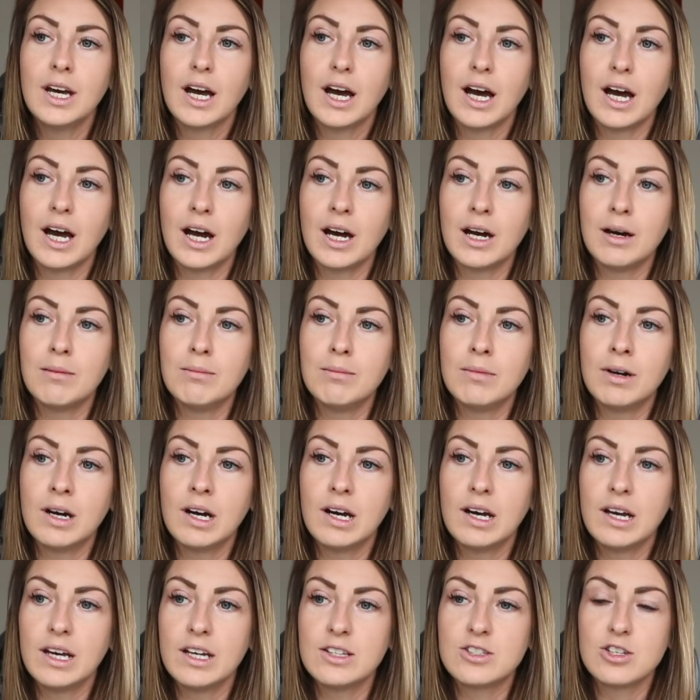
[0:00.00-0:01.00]

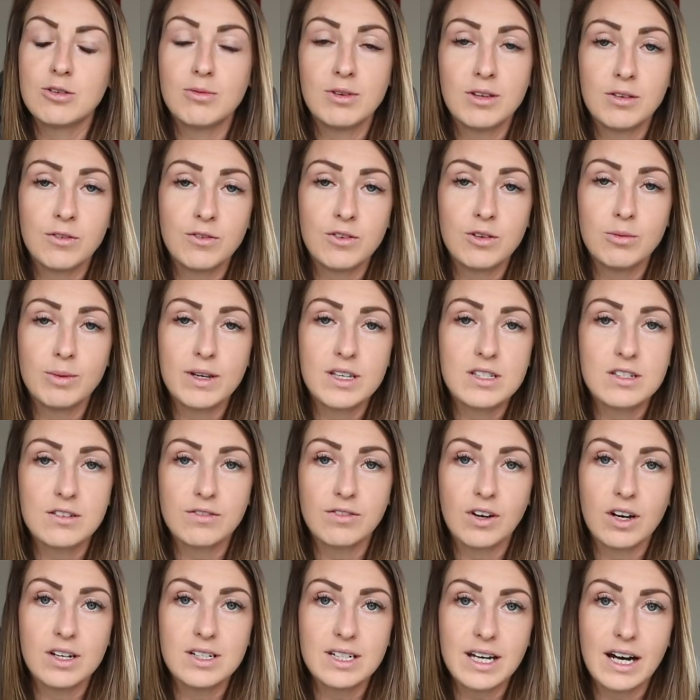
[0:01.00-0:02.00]
It took me a few weeks to
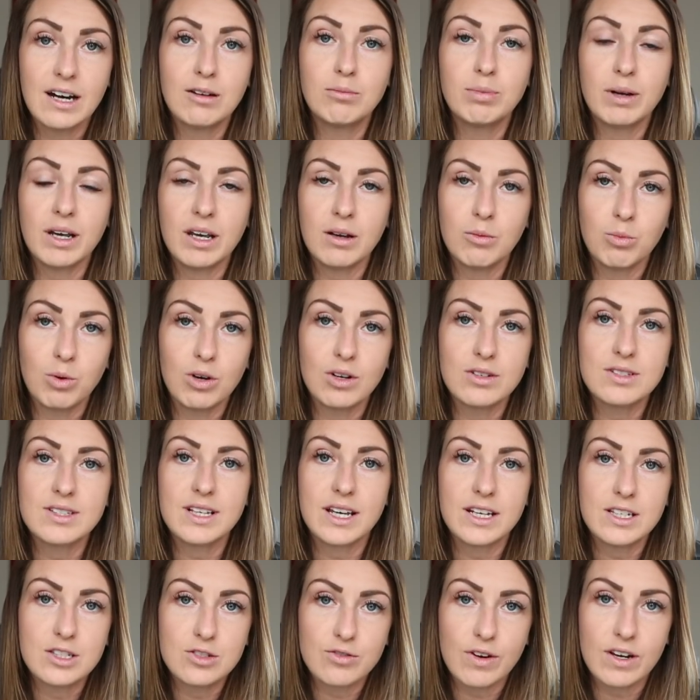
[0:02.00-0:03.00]
find out, but it was
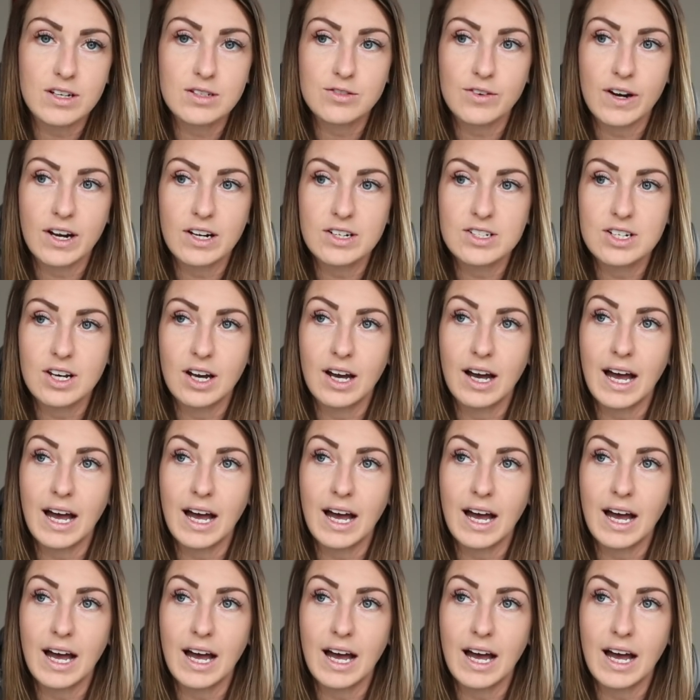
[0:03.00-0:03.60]
a stress fracture.